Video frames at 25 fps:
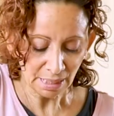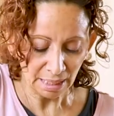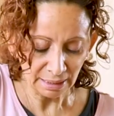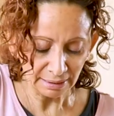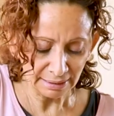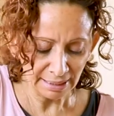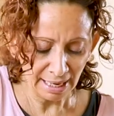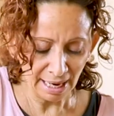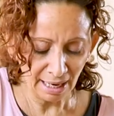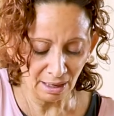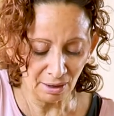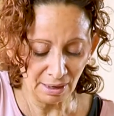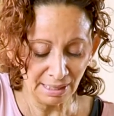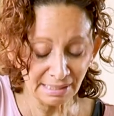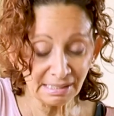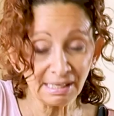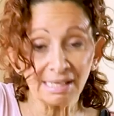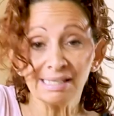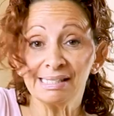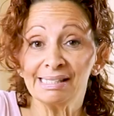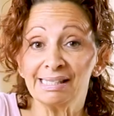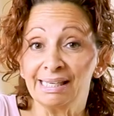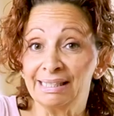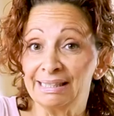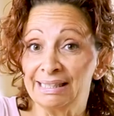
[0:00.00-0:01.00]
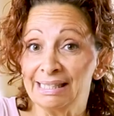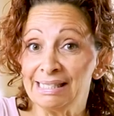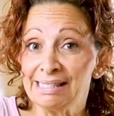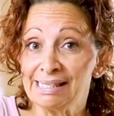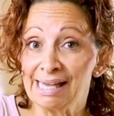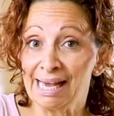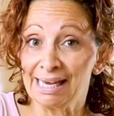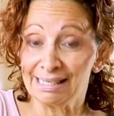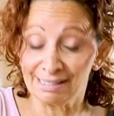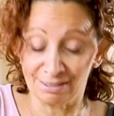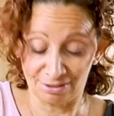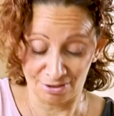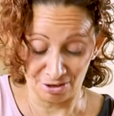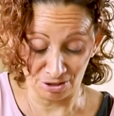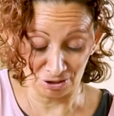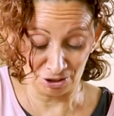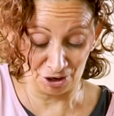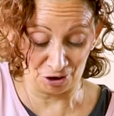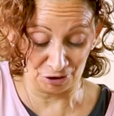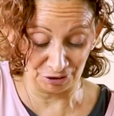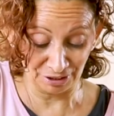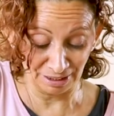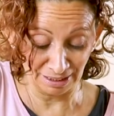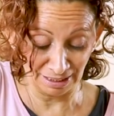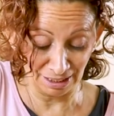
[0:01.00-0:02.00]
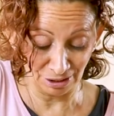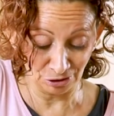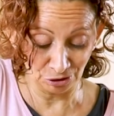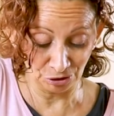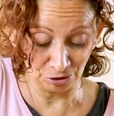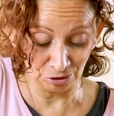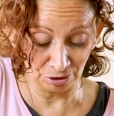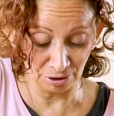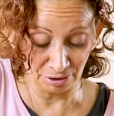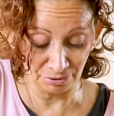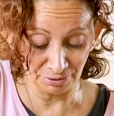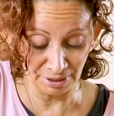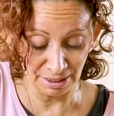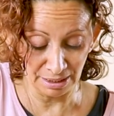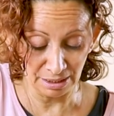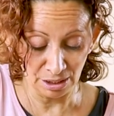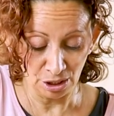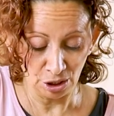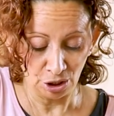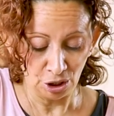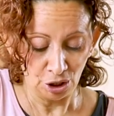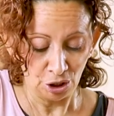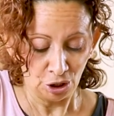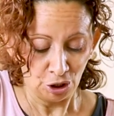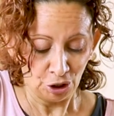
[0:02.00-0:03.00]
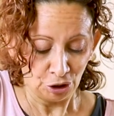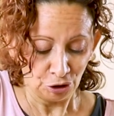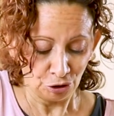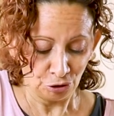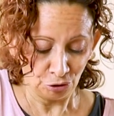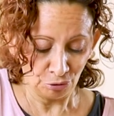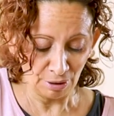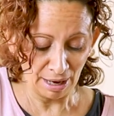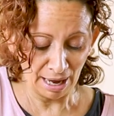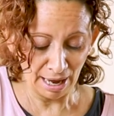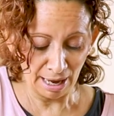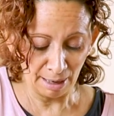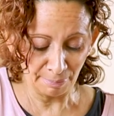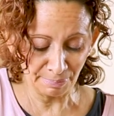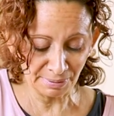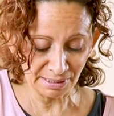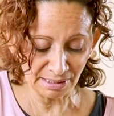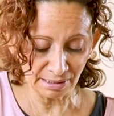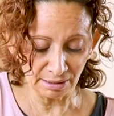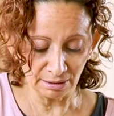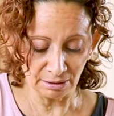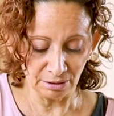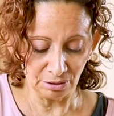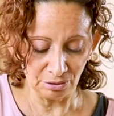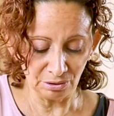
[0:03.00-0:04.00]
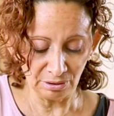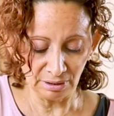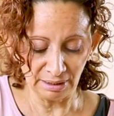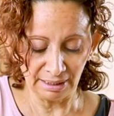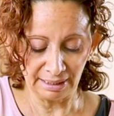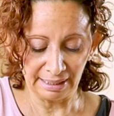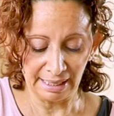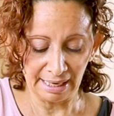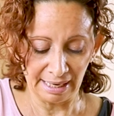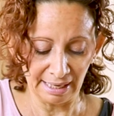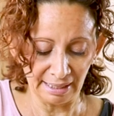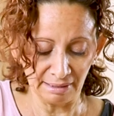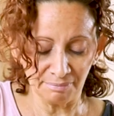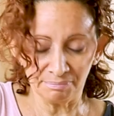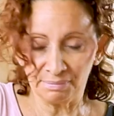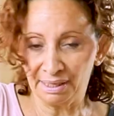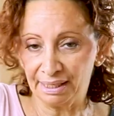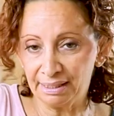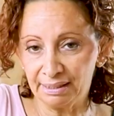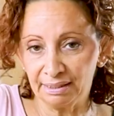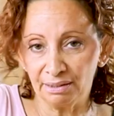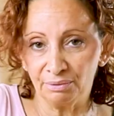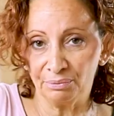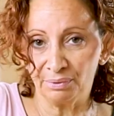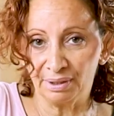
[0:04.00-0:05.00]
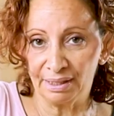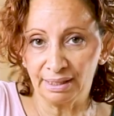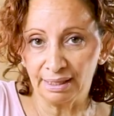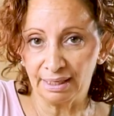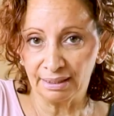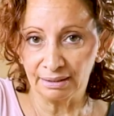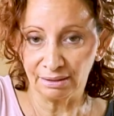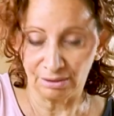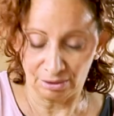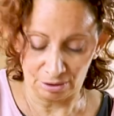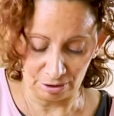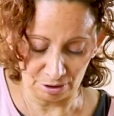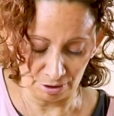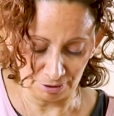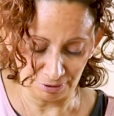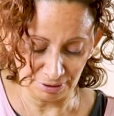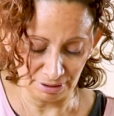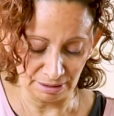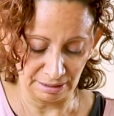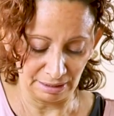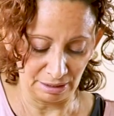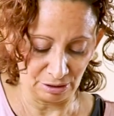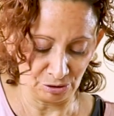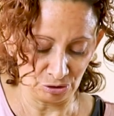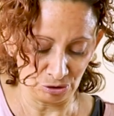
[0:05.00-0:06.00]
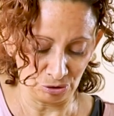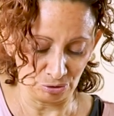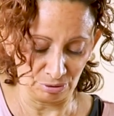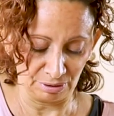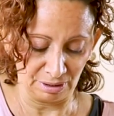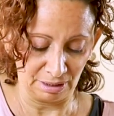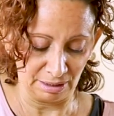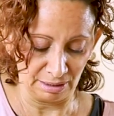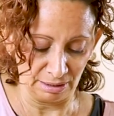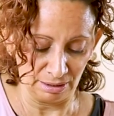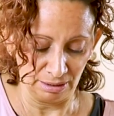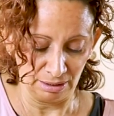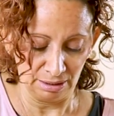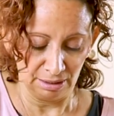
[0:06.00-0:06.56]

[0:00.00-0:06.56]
Now, as I said, this has got coconut sugar in. You absolutely can make it without the coconut sugar.